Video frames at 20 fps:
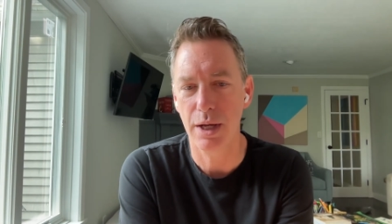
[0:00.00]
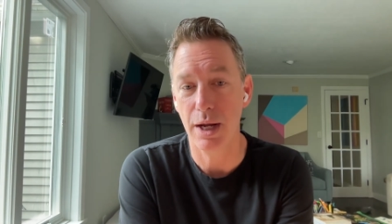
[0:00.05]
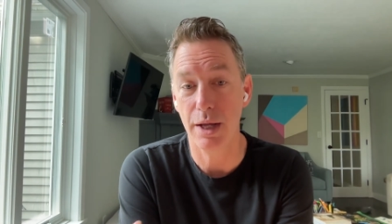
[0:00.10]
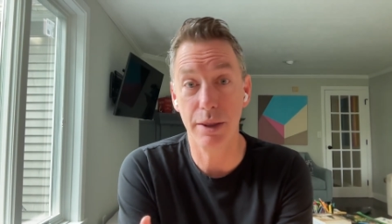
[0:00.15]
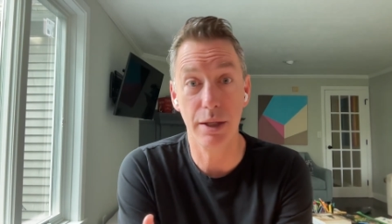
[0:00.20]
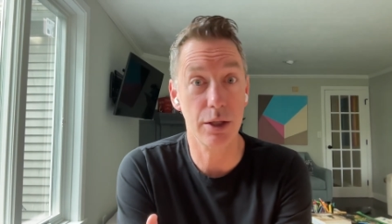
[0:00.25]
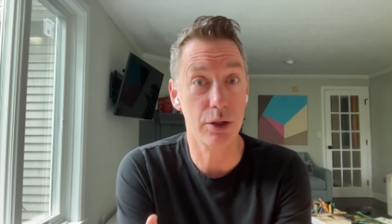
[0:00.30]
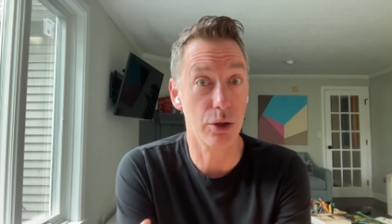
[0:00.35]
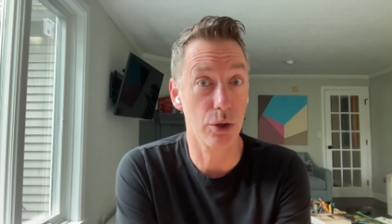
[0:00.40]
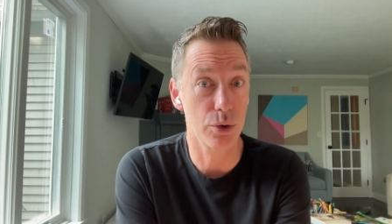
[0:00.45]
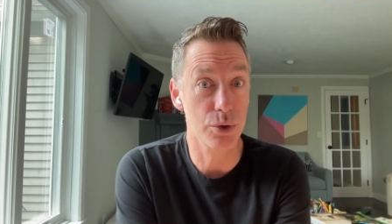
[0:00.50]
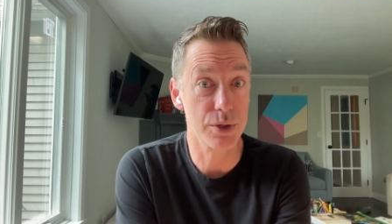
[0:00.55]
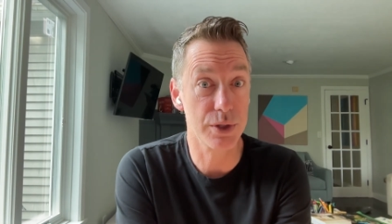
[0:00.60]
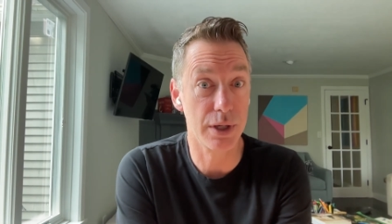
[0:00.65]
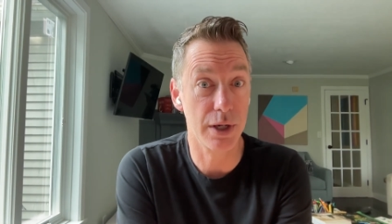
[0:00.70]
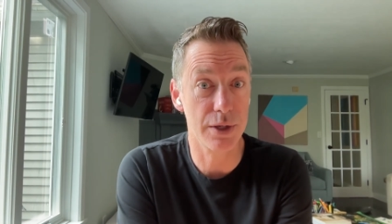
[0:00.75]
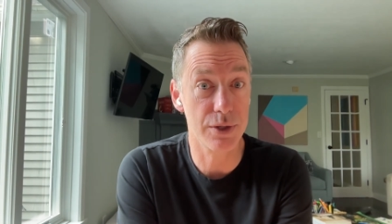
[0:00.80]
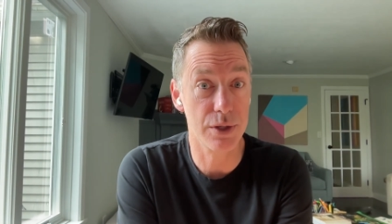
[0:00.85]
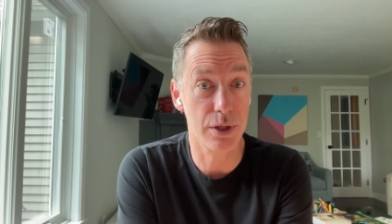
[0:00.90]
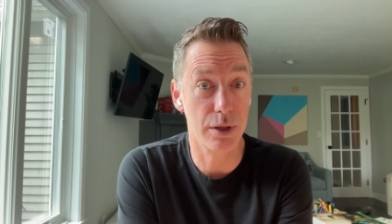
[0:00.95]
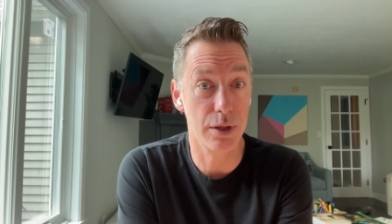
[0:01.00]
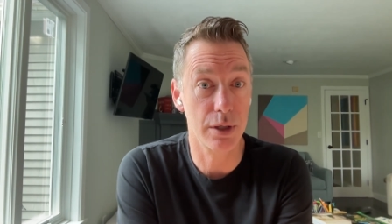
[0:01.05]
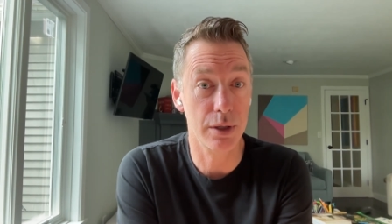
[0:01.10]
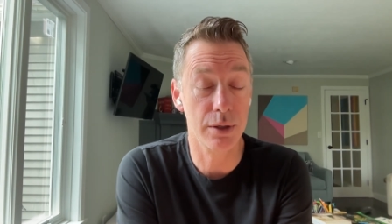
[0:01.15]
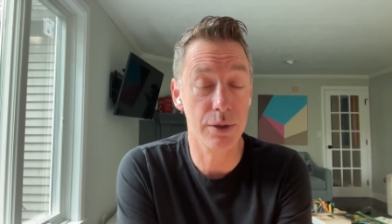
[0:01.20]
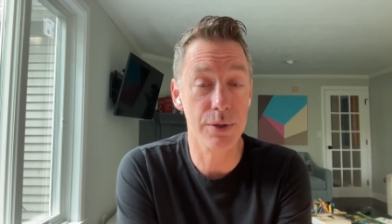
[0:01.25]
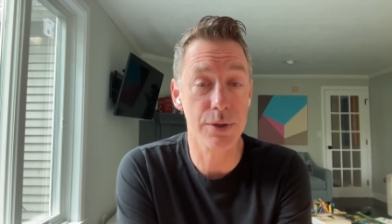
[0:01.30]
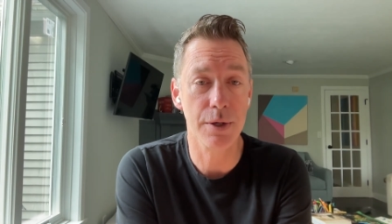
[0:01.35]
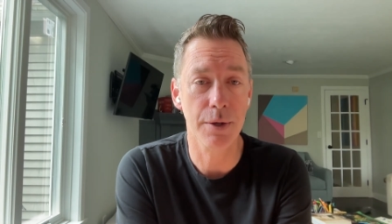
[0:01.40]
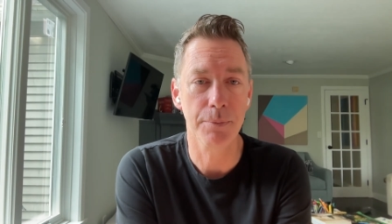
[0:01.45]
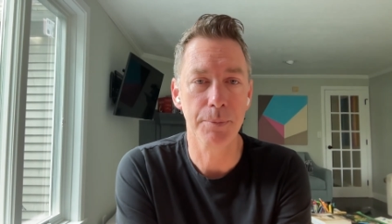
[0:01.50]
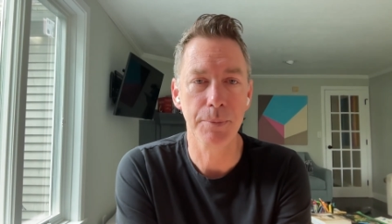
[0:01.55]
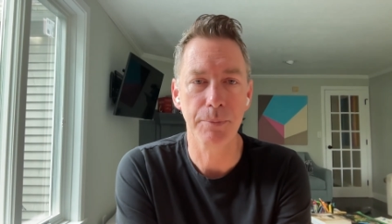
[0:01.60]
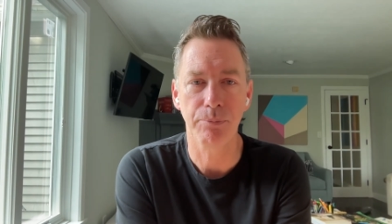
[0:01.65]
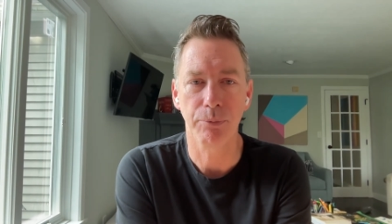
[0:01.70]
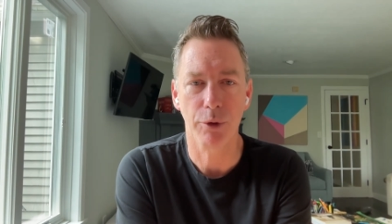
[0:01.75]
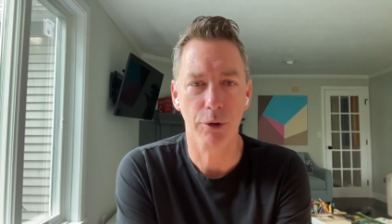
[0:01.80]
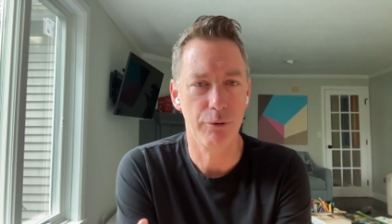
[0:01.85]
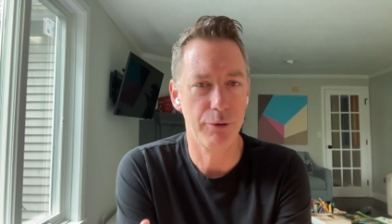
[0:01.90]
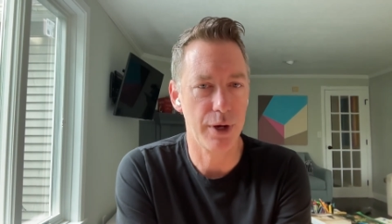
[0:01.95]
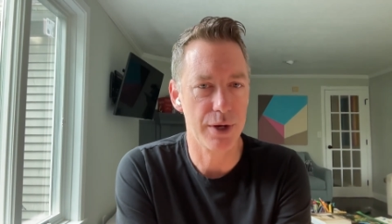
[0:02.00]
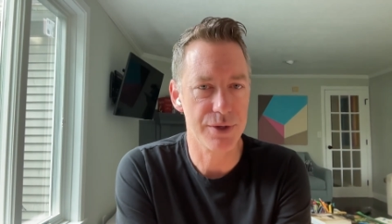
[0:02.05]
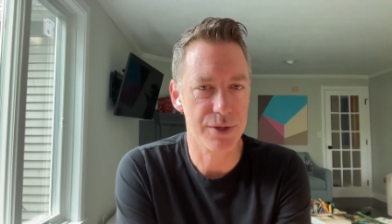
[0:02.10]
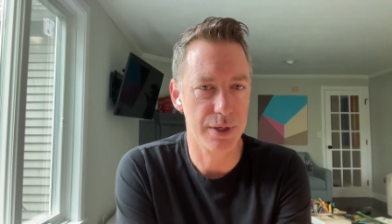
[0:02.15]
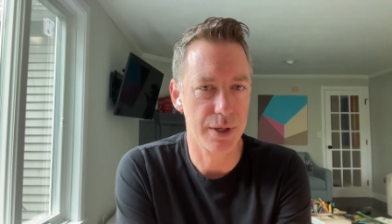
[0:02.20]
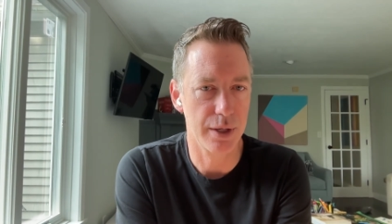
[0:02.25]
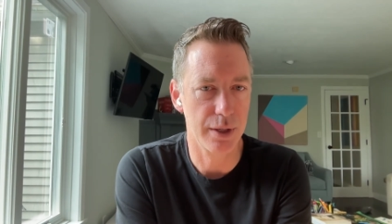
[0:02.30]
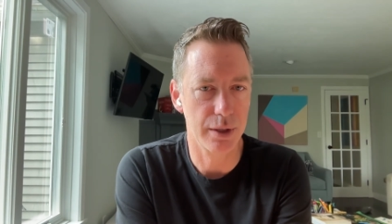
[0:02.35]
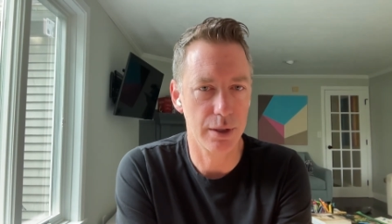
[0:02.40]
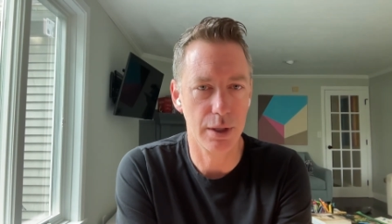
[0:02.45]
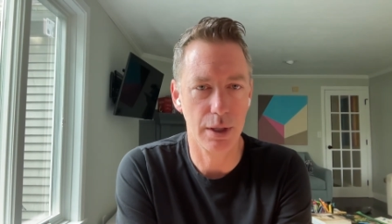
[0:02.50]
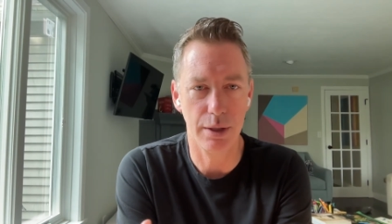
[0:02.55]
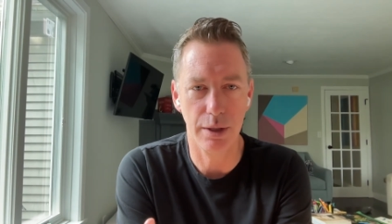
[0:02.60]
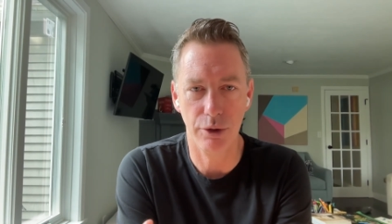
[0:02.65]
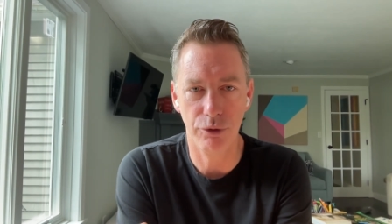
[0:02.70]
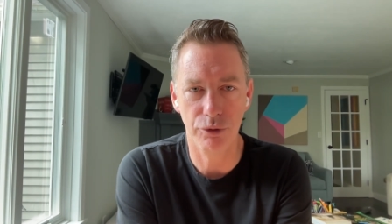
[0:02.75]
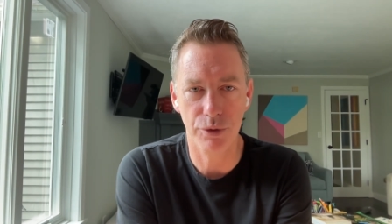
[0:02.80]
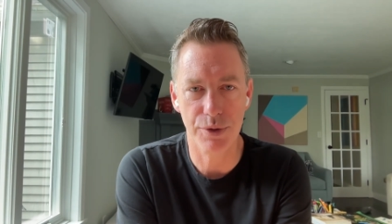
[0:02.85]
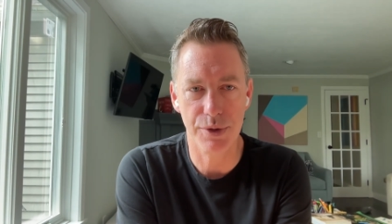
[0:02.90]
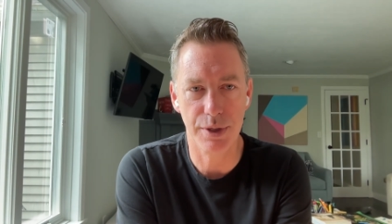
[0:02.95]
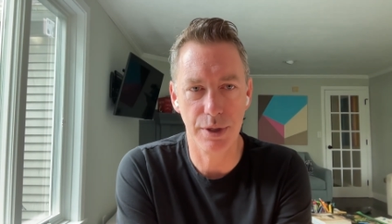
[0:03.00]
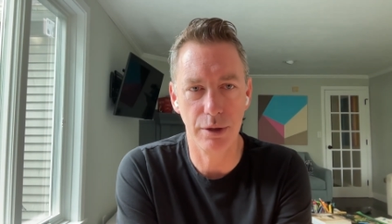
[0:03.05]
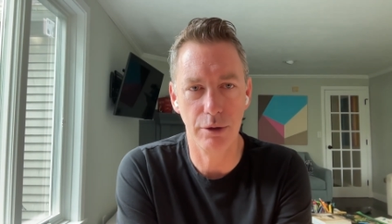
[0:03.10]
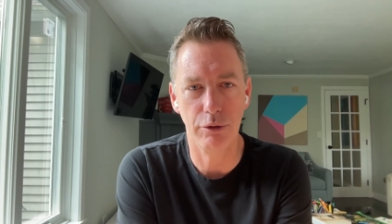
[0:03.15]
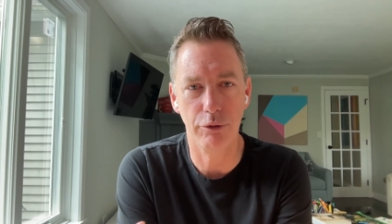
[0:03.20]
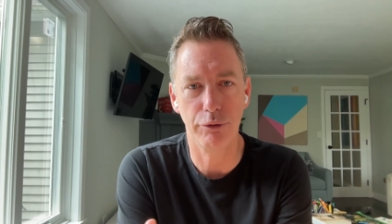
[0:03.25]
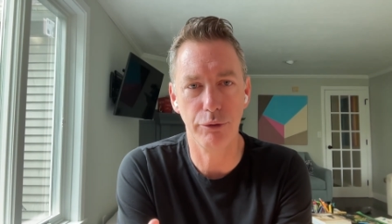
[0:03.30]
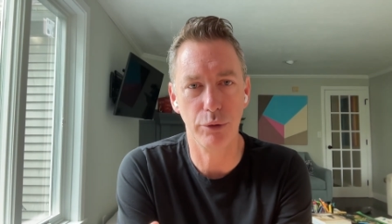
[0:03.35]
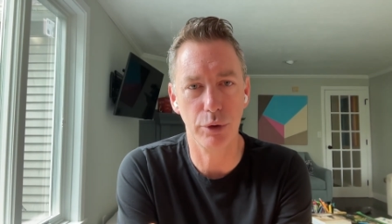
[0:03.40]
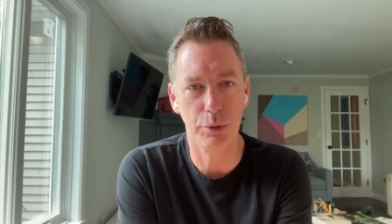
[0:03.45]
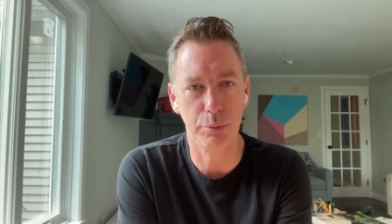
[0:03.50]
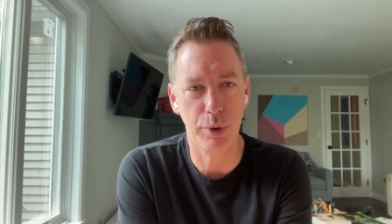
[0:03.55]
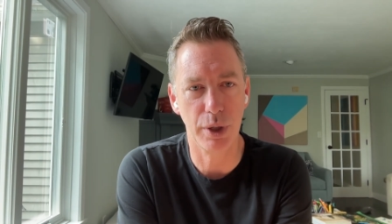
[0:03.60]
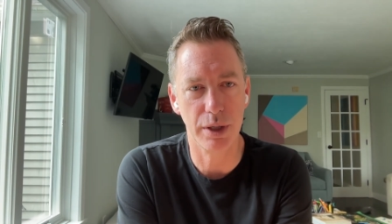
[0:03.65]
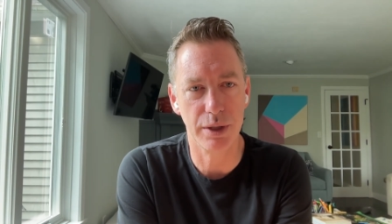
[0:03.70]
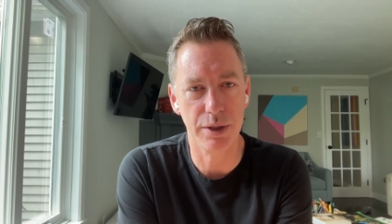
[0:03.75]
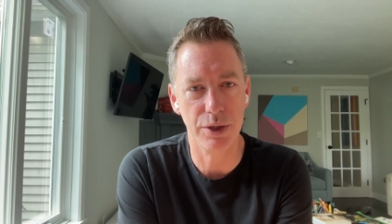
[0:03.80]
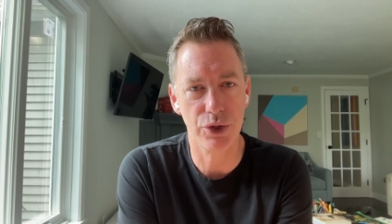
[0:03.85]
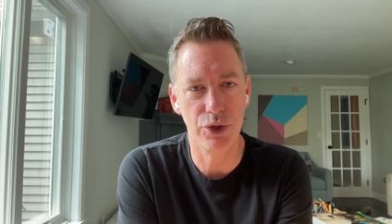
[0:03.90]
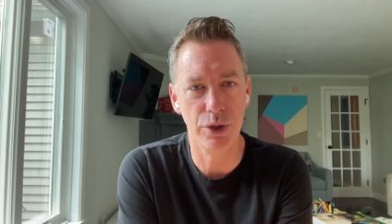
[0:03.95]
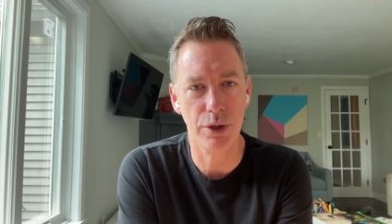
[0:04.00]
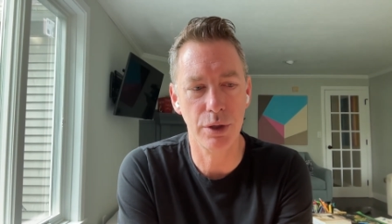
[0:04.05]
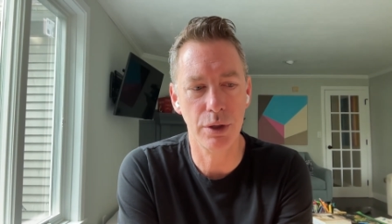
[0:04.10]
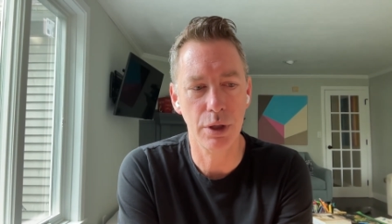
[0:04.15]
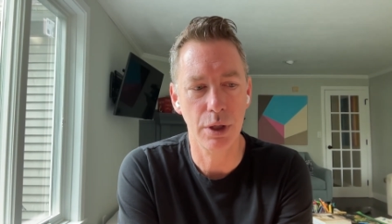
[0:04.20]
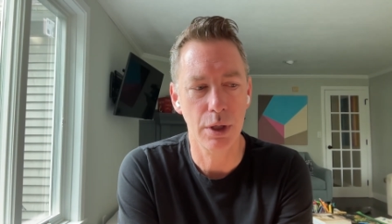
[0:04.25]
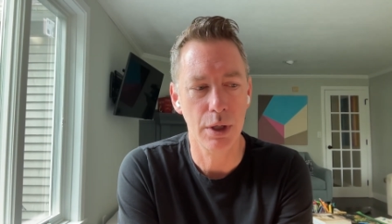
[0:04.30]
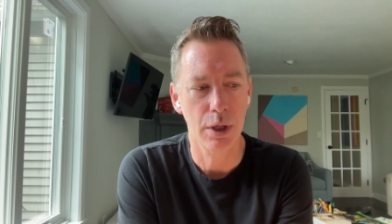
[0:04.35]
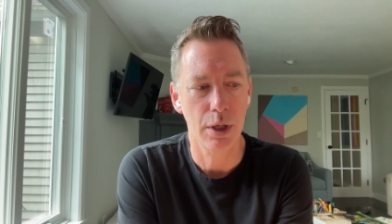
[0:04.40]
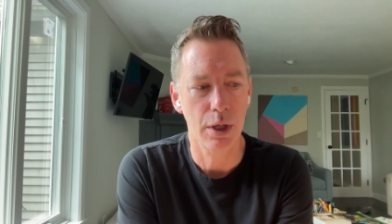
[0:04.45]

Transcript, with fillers: I think those kinds of things fascinating and interesting for the practitioner